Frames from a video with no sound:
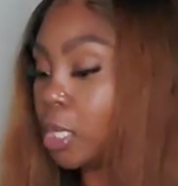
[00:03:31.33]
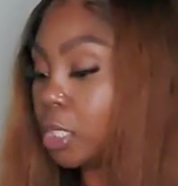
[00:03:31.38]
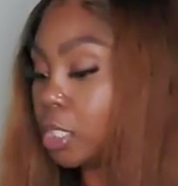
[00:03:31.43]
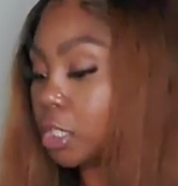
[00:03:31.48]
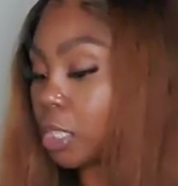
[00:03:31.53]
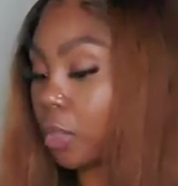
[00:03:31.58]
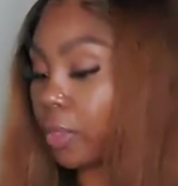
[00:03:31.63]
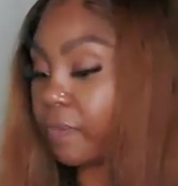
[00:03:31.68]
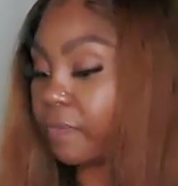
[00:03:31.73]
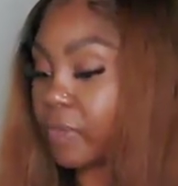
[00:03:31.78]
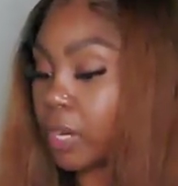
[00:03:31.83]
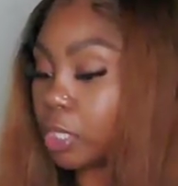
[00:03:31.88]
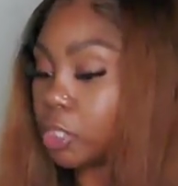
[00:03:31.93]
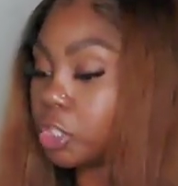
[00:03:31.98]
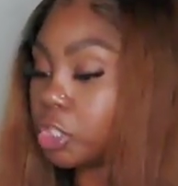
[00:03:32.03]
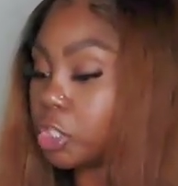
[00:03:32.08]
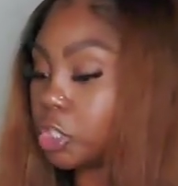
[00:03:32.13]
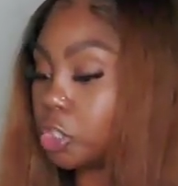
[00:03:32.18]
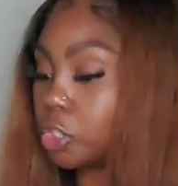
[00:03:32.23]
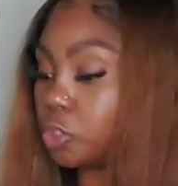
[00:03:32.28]
So the
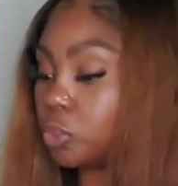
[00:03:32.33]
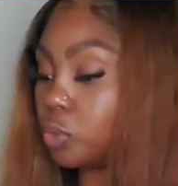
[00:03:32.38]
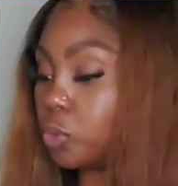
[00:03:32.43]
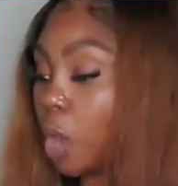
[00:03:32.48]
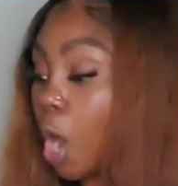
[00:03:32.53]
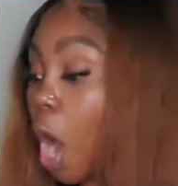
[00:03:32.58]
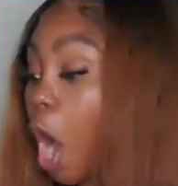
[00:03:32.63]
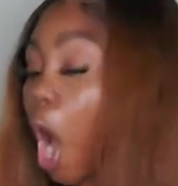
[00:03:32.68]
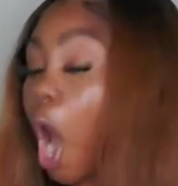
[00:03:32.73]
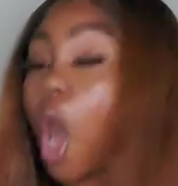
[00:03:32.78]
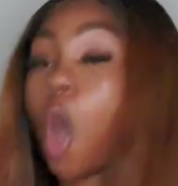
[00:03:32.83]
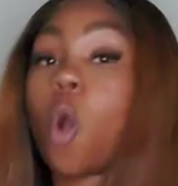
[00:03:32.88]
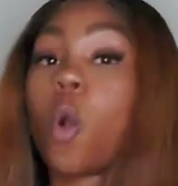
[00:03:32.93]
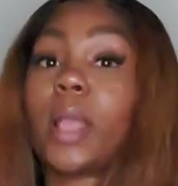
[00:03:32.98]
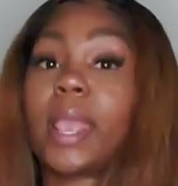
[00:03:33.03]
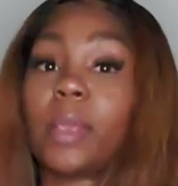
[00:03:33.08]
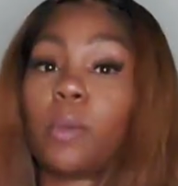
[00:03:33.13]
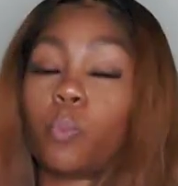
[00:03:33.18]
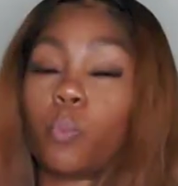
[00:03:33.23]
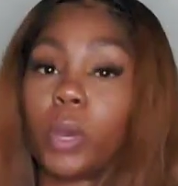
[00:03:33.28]
first shoe. Oh,
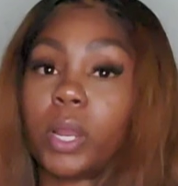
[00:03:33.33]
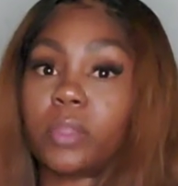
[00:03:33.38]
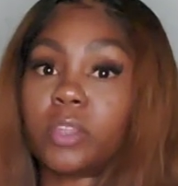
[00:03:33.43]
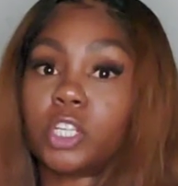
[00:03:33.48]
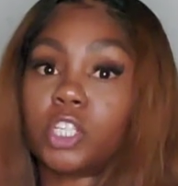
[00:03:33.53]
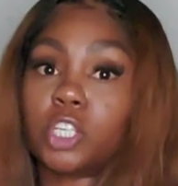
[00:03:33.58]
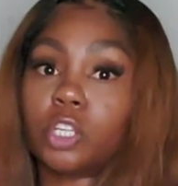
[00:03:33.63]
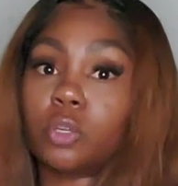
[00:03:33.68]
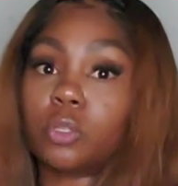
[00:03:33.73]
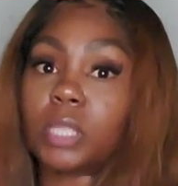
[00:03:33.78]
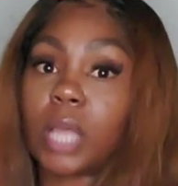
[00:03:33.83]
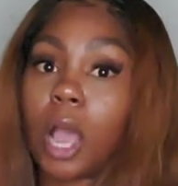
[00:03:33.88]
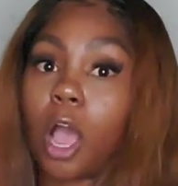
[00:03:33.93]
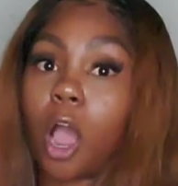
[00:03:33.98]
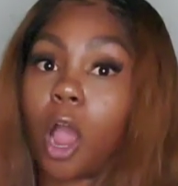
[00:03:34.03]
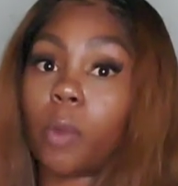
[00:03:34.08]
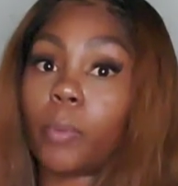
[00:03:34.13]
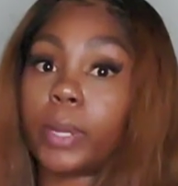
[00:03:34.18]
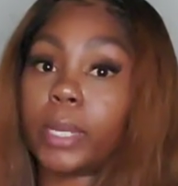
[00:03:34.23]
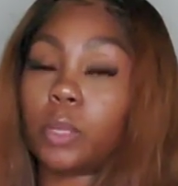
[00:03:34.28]
and one of the shoes I
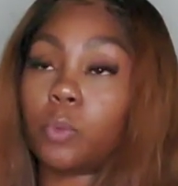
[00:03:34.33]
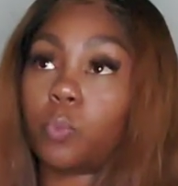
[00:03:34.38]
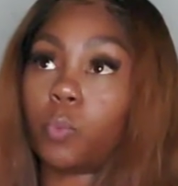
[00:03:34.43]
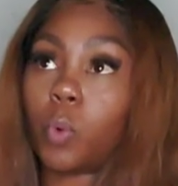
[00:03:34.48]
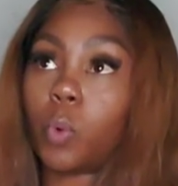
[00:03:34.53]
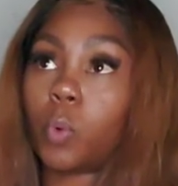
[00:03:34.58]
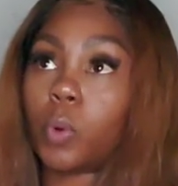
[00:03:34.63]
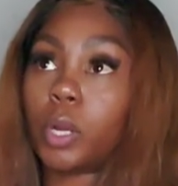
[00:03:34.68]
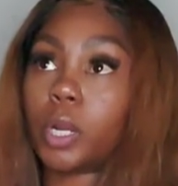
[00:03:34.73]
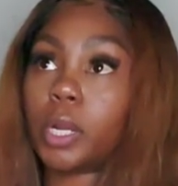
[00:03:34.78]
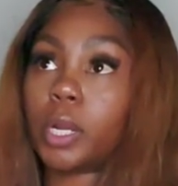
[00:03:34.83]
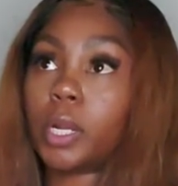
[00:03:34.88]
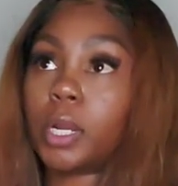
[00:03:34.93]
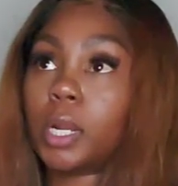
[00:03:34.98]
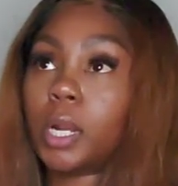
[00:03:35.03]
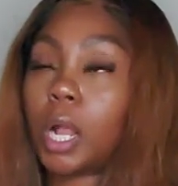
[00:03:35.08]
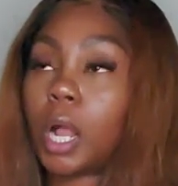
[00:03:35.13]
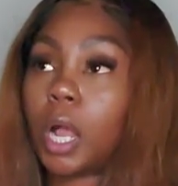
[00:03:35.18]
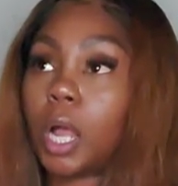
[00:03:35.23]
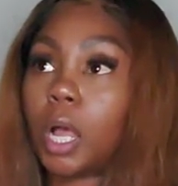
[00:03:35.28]
already
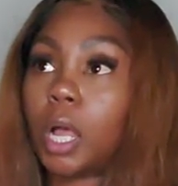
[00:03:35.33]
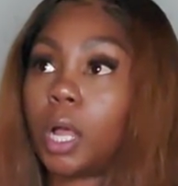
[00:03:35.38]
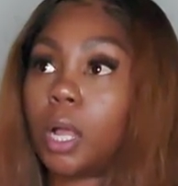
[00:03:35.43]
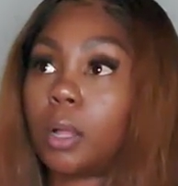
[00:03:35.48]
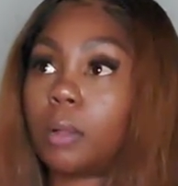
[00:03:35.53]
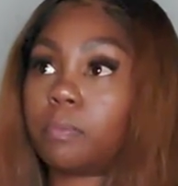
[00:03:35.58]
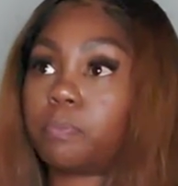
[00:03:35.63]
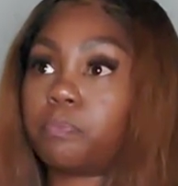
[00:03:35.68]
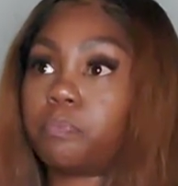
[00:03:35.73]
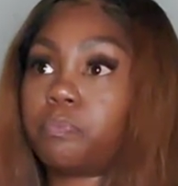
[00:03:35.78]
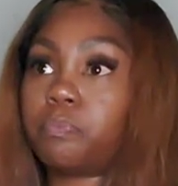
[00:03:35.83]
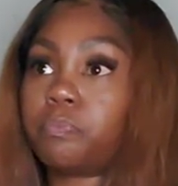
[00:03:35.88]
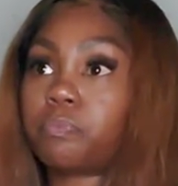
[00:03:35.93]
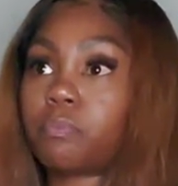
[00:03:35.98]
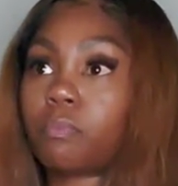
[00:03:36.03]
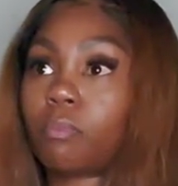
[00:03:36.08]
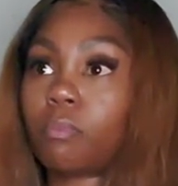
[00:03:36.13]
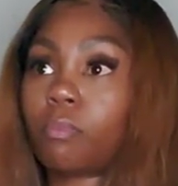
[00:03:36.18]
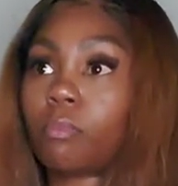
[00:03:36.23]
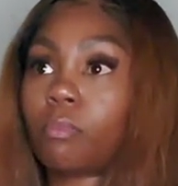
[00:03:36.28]
wore. Um
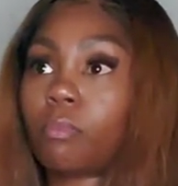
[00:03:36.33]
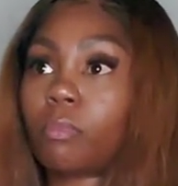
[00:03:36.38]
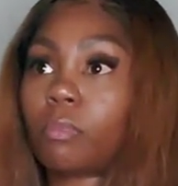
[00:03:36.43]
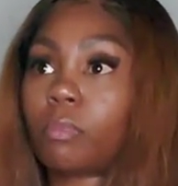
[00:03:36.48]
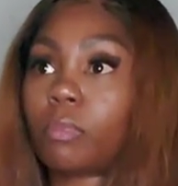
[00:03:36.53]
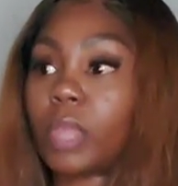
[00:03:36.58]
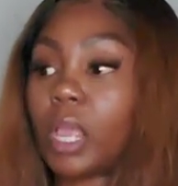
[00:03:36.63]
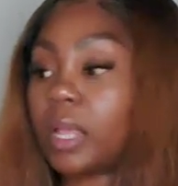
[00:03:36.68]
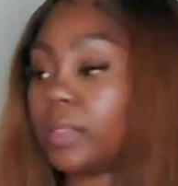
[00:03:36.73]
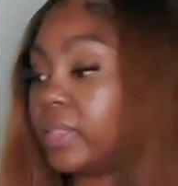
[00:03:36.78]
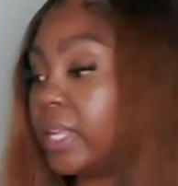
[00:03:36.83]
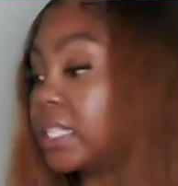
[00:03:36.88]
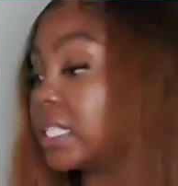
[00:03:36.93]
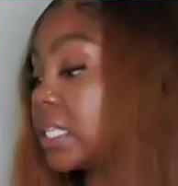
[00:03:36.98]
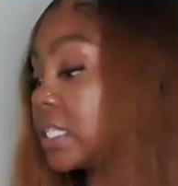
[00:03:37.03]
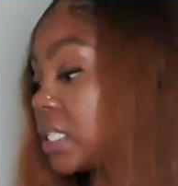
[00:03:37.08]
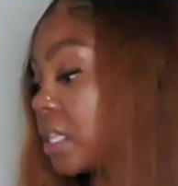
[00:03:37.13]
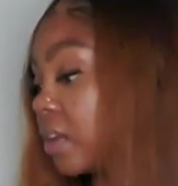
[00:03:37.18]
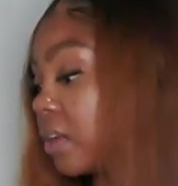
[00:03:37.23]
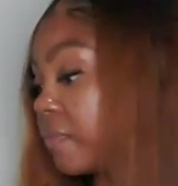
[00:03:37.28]
this
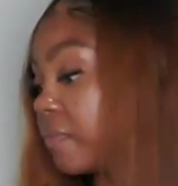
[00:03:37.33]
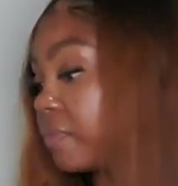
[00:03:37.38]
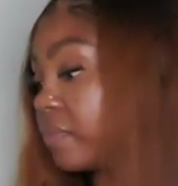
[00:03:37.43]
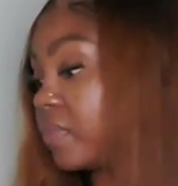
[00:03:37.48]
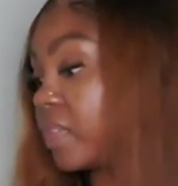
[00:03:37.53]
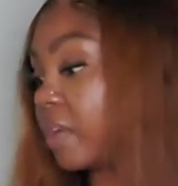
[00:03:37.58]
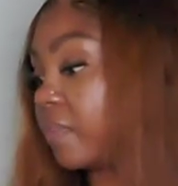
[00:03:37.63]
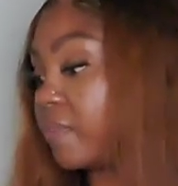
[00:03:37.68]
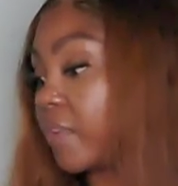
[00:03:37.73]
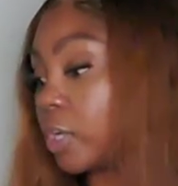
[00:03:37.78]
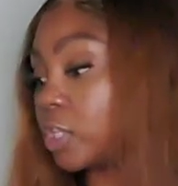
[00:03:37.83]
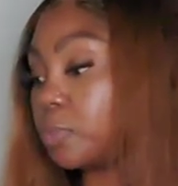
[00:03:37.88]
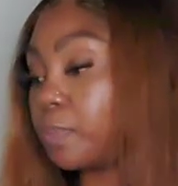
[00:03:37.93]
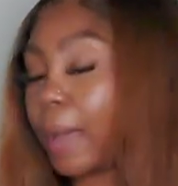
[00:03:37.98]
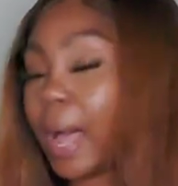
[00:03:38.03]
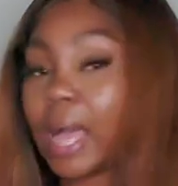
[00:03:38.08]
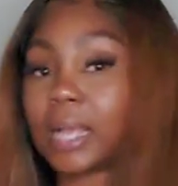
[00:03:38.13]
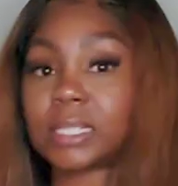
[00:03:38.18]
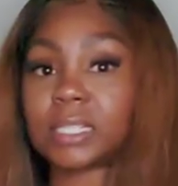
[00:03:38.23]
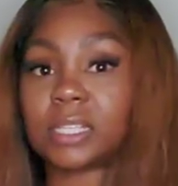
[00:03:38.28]
is the the first
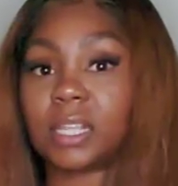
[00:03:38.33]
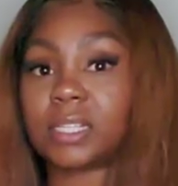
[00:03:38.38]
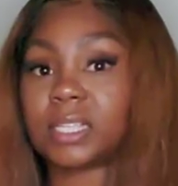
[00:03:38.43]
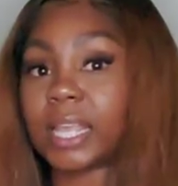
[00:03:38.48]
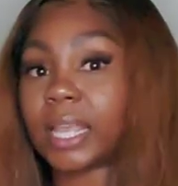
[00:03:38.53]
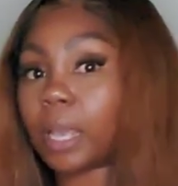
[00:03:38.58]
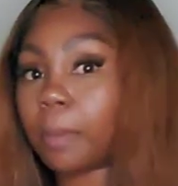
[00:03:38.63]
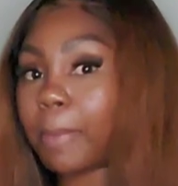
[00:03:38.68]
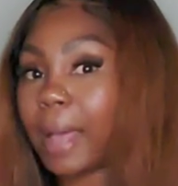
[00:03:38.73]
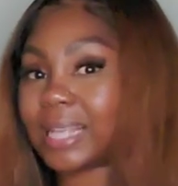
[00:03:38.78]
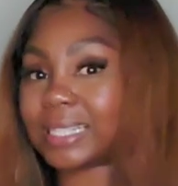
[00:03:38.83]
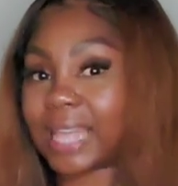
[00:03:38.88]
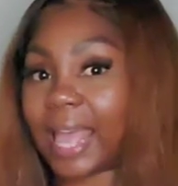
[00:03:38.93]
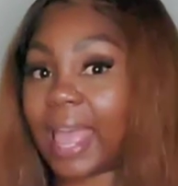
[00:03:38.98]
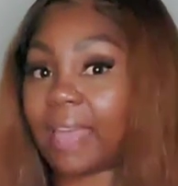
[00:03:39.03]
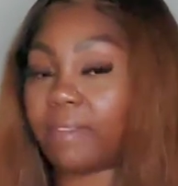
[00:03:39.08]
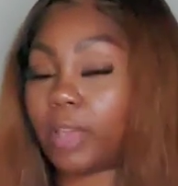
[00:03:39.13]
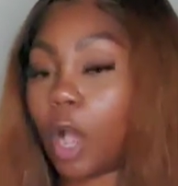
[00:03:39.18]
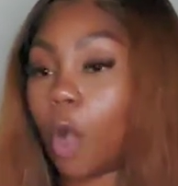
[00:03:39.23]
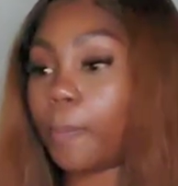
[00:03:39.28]
box. The second box I
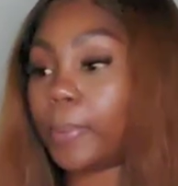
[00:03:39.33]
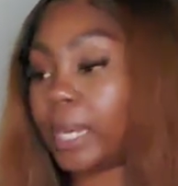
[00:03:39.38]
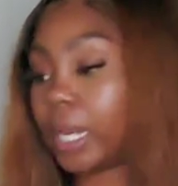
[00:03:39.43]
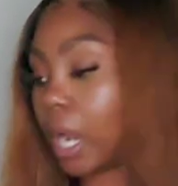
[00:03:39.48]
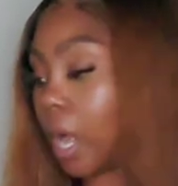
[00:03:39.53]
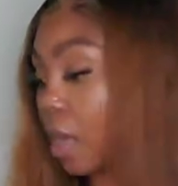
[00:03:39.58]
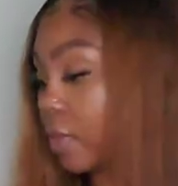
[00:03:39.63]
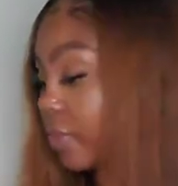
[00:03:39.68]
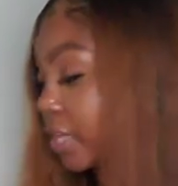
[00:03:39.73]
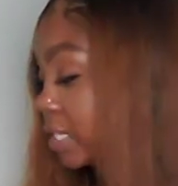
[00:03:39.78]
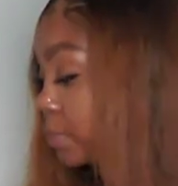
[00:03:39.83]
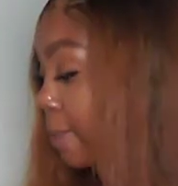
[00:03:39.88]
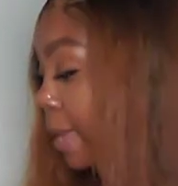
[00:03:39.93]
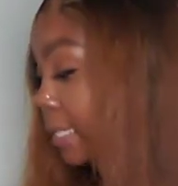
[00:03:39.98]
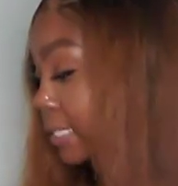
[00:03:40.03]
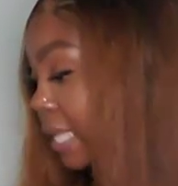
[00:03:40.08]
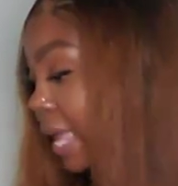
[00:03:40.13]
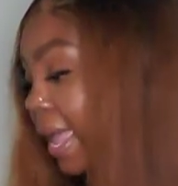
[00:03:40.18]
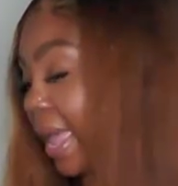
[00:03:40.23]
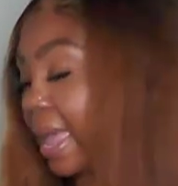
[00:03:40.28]
haven't opened at all. This
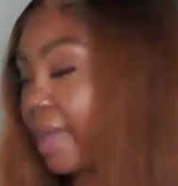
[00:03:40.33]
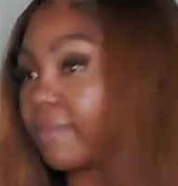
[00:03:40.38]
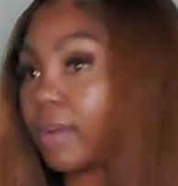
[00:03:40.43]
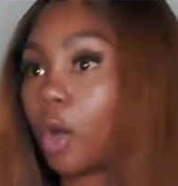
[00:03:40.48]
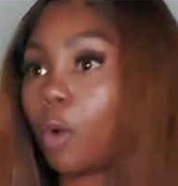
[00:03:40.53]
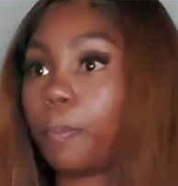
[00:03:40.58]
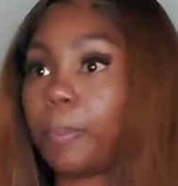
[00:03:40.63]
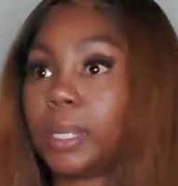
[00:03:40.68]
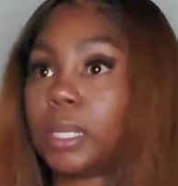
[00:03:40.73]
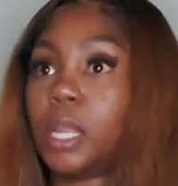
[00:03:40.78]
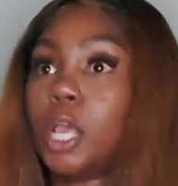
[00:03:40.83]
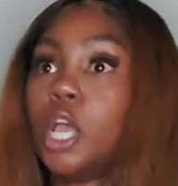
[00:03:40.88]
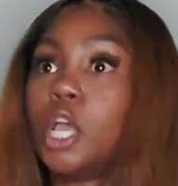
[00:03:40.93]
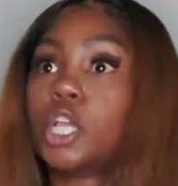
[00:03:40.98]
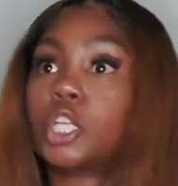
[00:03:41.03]
box I have opened.